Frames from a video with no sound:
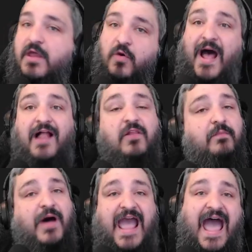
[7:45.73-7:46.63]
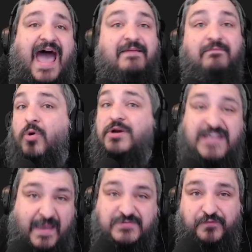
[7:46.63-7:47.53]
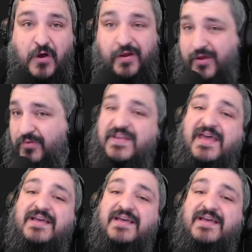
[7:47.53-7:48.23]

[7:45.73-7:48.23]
Well, by adding more types of photos.